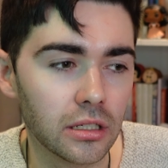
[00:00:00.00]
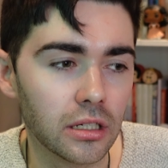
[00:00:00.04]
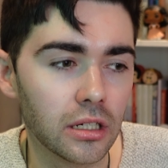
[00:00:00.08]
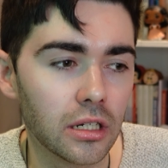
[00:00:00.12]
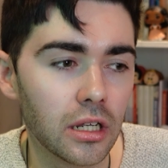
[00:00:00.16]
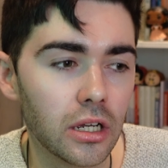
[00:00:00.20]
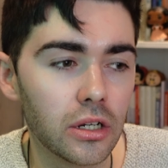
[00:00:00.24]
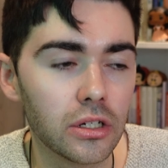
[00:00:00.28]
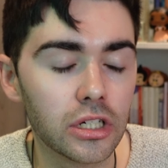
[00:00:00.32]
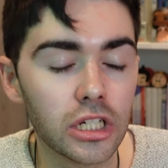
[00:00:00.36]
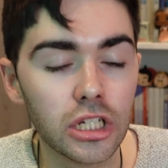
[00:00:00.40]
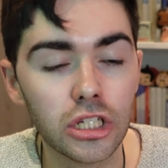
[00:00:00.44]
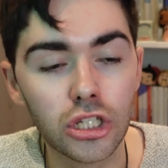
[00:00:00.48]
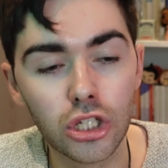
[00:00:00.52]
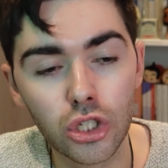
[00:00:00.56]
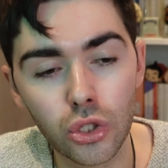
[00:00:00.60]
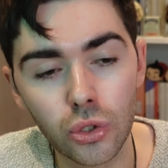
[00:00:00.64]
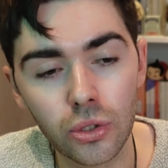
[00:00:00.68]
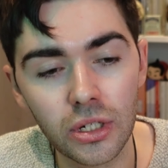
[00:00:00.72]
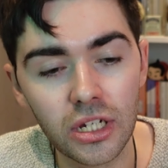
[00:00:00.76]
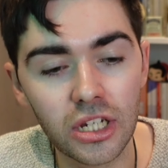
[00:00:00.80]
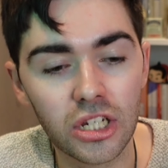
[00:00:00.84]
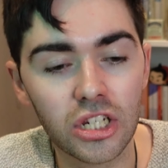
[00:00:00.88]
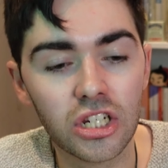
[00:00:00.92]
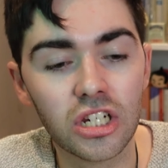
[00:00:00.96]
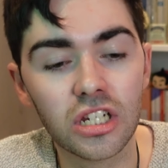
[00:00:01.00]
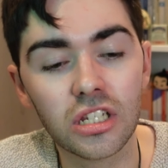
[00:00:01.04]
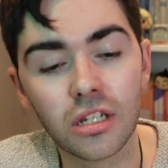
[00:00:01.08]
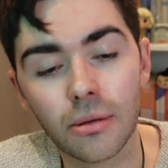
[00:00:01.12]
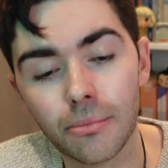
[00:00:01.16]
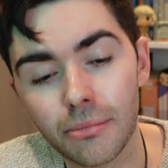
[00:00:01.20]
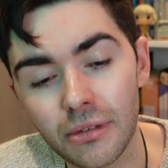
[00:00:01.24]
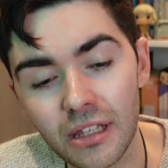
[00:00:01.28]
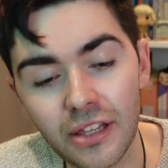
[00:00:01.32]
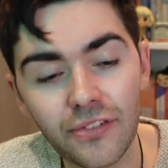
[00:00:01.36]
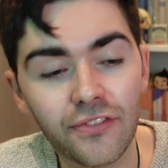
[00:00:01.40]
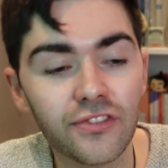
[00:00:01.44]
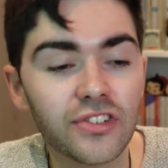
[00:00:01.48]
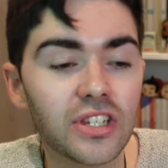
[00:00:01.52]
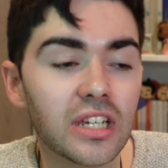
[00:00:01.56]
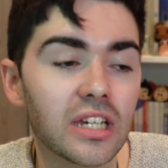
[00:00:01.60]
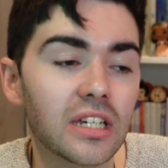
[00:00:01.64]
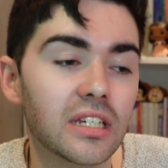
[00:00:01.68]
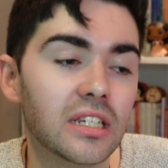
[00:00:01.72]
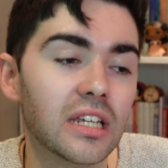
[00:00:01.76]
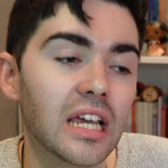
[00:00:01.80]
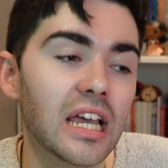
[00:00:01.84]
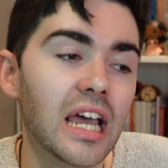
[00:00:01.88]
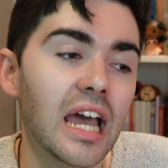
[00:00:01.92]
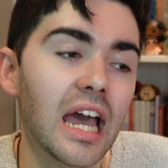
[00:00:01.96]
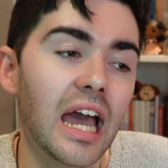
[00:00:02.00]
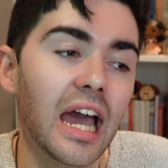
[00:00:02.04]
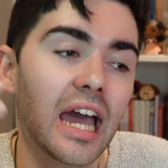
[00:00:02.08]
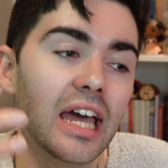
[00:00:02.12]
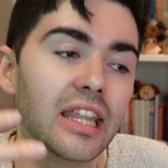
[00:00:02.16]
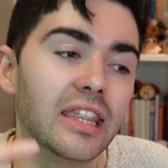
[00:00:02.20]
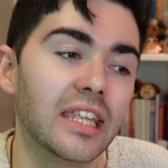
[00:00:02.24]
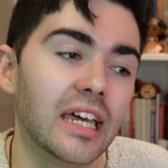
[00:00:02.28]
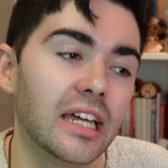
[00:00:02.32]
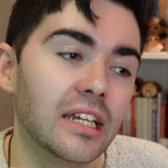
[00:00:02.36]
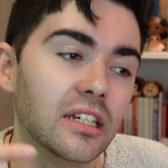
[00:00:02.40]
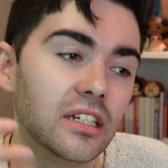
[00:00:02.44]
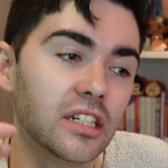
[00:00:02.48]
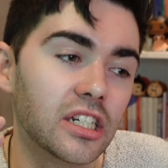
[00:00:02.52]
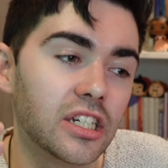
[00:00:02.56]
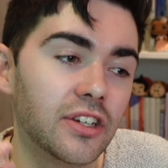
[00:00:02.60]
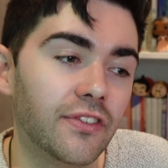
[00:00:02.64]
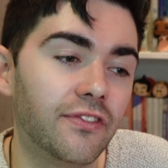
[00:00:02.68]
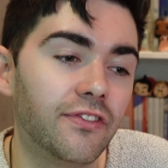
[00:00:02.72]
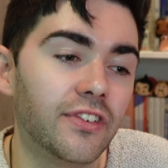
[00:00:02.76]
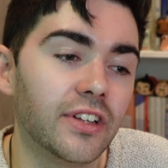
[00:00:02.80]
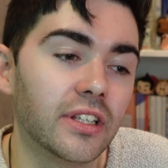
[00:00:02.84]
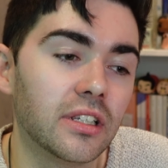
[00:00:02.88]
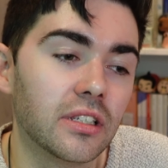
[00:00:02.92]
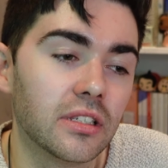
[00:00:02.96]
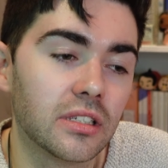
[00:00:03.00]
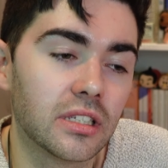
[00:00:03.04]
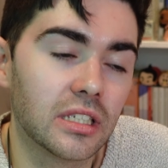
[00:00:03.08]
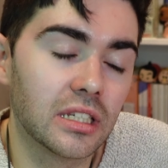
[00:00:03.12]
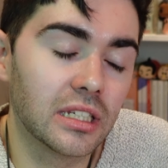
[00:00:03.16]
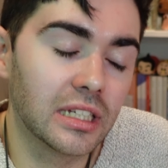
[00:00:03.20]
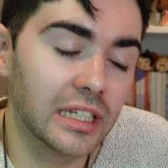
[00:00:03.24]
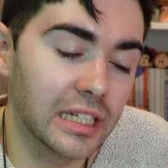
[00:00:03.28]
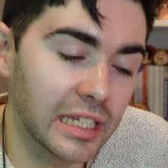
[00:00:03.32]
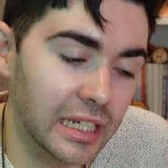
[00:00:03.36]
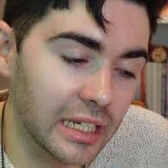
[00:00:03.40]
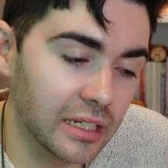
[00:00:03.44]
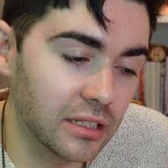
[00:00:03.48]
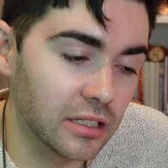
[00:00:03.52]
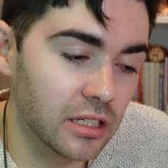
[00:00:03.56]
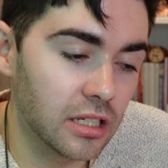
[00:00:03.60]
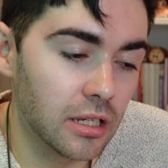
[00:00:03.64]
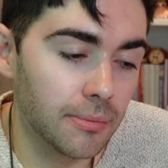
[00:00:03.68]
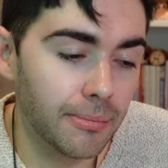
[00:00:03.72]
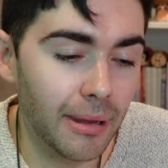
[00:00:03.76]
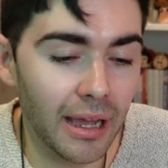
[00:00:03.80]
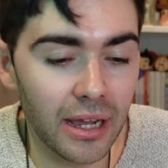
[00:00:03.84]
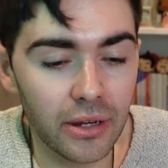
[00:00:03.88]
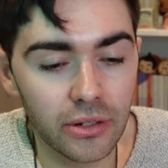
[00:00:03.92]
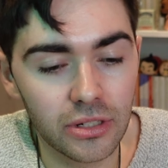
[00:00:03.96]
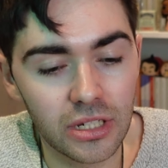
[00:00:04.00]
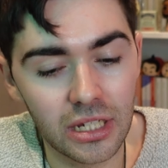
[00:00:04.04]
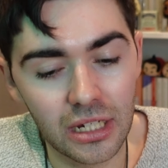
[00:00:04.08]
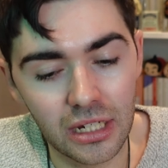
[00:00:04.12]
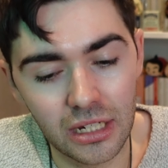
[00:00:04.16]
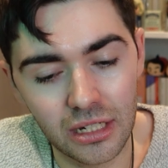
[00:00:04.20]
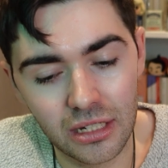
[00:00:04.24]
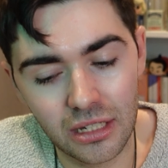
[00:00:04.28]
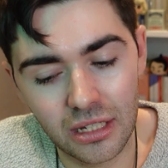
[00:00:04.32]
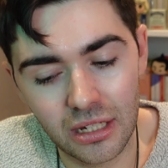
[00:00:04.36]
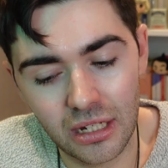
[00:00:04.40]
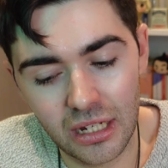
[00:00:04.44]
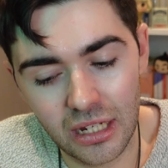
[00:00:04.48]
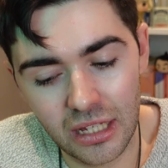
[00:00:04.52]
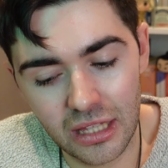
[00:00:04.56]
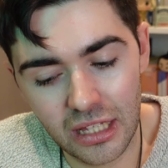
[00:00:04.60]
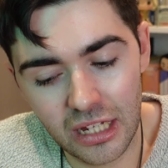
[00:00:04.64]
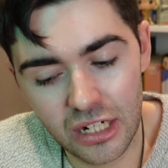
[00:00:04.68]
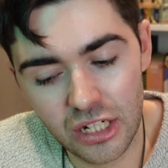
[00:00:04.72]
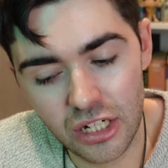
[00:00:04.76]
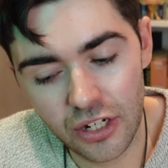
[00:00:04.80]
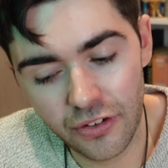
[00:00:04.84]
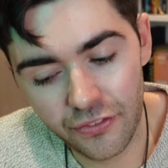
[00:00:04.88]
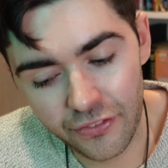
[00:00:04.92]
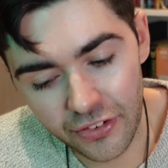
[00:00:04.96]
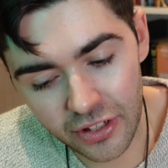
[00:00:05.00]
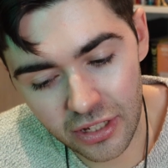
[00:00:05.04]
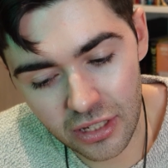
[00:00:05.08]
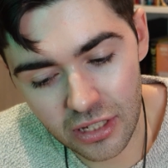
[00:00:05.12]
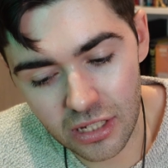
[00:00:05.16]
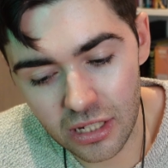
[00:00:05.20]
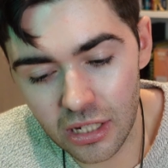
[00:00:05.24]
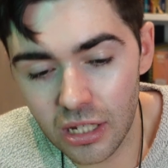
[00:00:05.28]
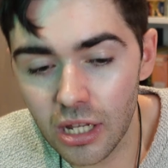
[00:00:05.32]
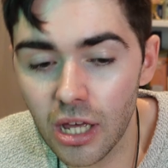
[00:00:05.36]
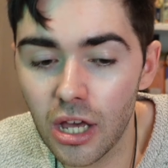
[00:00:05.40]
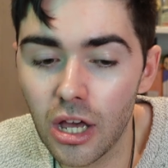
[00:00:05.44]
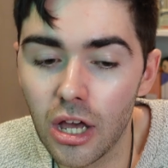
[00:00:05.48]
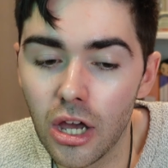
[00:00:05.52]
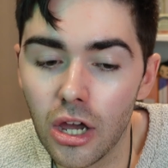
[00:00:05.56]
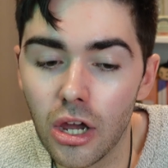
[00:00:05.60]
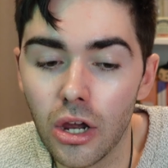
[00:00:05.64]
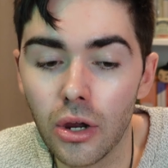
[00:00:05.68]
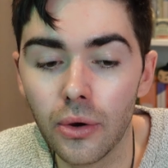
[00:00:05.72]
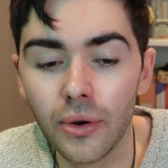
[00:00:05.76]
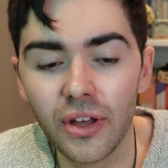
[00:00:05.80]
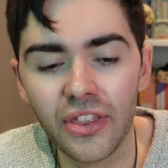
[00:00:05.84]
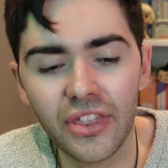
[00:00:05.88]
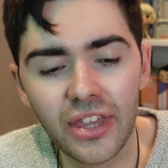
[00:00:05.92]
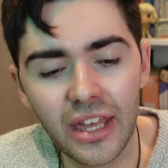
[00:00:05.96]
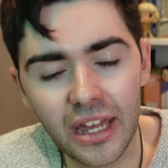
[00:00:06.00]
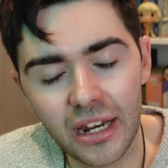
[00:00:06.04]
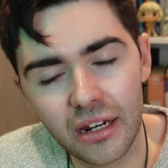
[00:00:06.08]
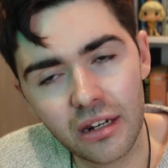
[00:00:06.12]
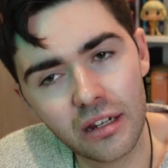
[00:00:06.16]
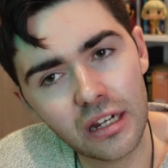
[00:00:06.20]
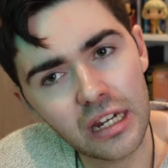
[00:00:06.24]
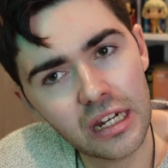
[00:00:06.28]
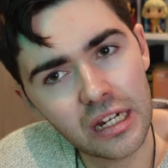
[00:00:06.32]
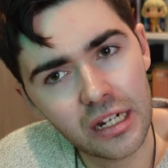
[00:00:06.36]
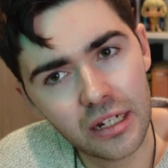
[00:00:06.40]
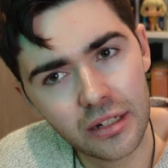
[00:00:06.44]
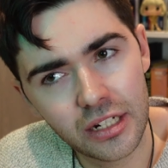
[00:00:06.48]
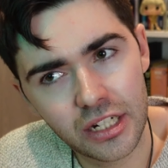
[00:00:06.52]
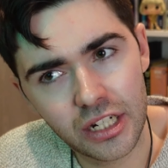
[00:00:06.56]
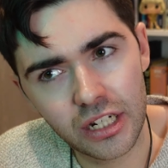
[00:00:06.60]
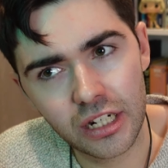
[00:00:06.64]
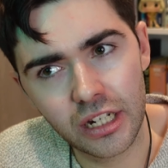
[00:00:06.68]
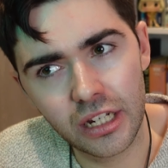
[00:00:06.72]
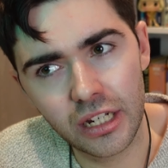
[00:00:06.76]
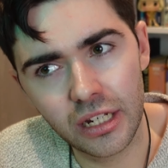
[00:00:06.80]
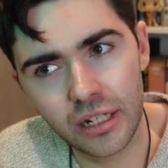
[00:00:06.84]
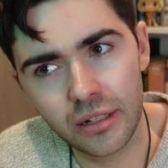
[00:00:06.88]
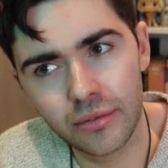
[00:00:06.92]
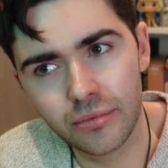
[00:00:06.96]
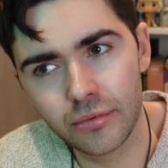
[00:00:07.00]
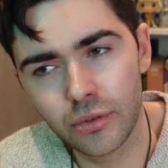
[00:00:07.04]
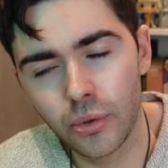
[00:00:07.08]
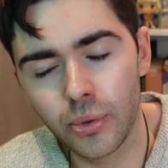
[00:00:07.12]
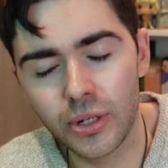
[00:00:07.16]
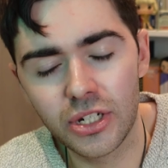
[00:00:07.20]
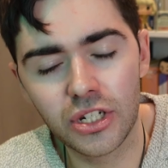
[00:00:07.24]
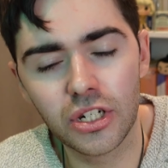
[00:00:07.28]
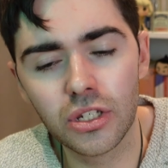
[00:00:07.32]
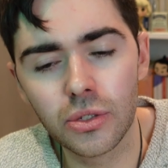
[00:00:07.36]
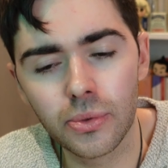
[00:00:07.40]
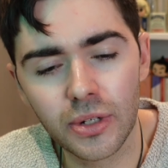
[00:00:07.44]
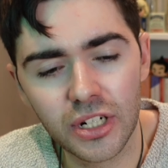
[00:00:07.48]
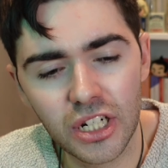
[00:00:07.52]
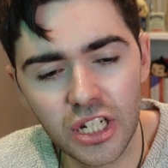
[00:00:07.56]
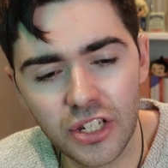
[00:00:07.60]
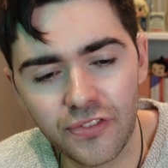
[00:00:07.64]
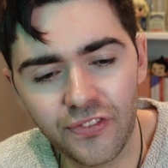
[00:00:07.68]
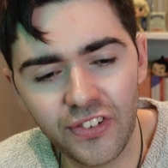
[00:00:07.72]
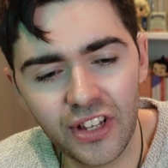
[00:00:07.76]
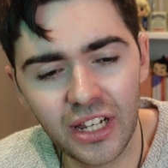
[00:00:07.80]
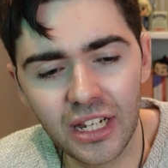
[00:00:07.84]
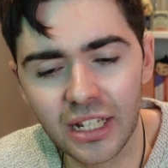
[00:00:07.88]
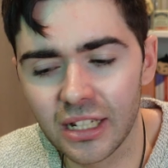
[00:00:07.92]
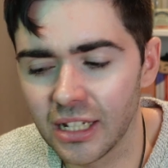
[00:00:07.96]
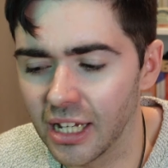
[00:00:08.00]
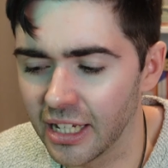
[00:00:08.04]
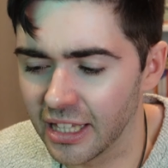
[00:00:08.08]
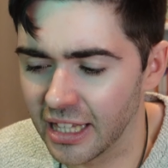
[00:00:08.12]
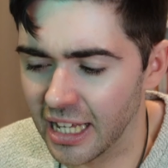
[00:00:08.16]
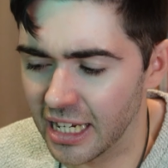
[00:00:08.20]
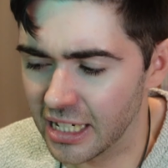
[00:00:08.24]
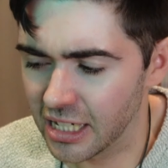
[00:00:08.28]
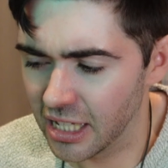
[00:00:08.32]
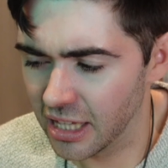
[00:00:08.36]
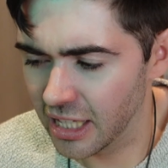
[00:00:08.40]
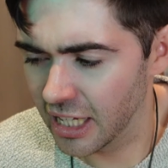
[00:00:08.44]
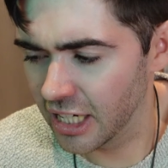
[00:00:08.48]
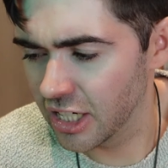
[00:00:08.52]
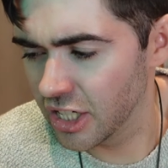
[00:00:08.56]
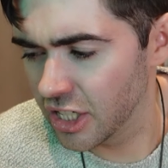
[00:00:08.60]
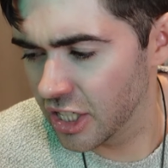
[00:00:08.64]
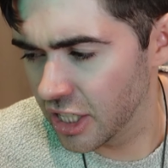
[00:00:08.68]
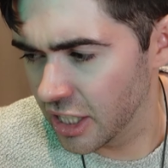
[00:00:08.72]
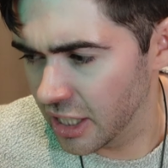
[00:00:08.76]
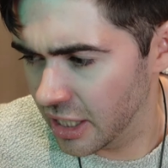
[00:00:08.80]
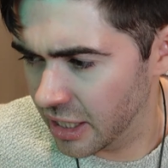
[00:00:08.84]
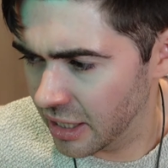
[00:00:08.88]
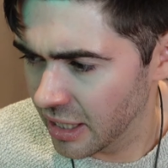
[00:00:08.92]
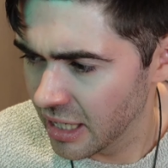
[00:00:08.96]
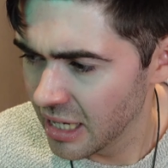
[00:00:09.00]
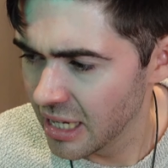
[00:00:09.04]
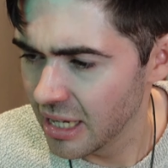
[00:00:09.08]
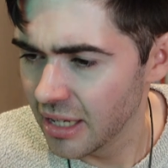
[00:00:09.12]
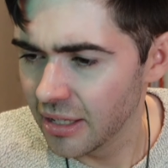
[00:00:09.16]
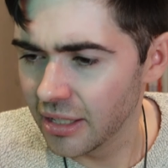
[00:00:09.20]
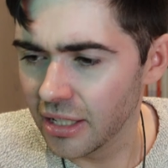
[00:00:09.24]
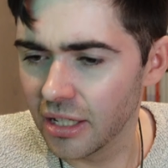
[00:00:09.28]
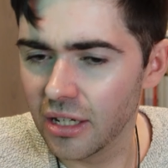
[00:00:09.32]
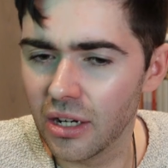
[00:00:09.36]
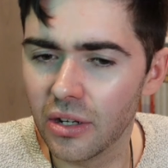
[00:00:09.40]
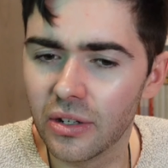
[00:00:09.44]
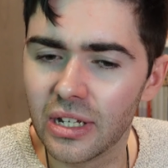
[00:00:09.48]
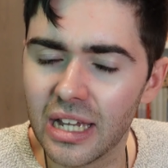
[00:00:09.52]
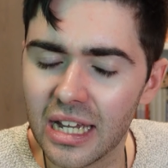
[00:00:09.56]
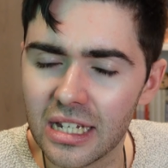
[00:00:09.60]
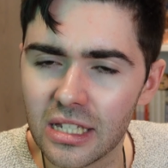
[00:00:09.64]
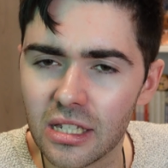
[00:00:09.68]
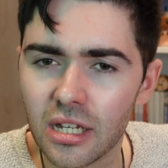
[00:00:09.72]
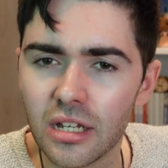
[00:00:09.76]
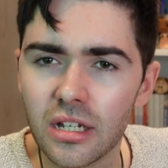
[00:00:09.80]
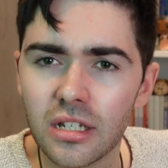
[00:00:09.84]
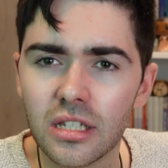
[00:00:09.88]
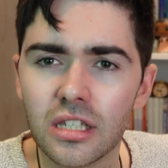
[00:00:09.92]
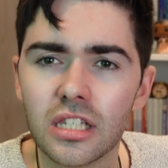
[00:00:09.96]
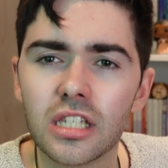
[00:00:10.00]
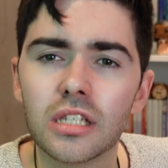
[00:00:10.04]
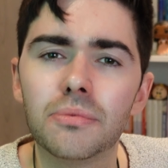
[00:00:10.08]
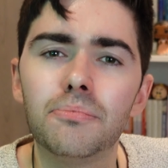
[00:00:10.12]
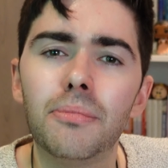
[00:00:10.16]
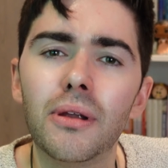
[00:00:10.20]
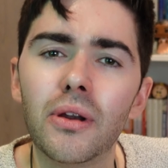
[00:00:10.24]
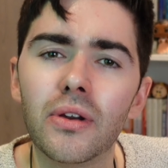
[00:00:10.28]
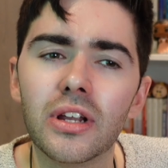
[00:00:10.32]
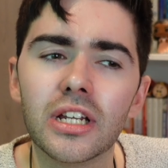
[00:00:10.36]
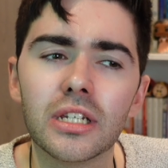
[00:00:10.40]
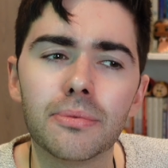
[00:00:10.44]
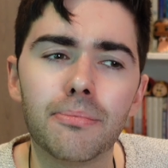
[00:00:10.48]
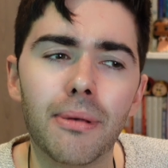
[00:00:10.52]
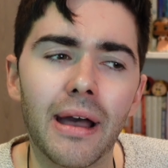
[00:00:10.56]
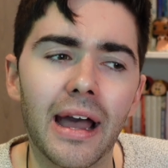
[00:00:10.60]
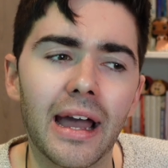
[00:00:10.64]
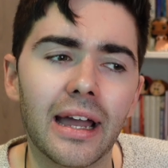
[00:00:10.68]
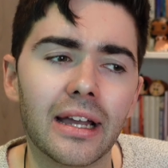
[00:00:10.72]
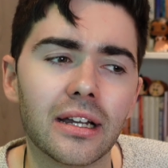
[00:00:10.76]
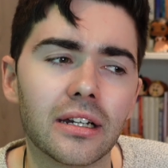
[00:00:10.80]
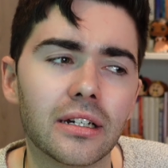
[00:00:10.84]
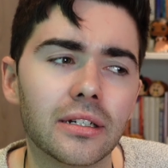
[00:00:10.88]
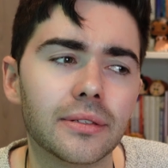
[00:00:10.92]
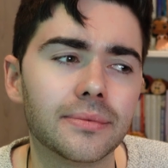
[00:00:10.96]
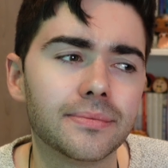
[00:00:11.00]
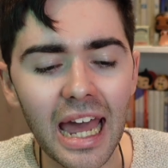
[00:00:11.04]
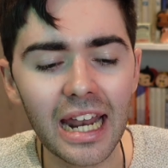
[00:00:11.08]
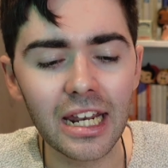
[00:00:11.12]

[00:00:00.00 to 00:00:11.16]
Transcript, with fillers: You know, she's joyous, she's uplifted, and then she feels guilt about it, and then she feels low, and then she questions why she's feeling like that, and then she, you know, gets her spirit back.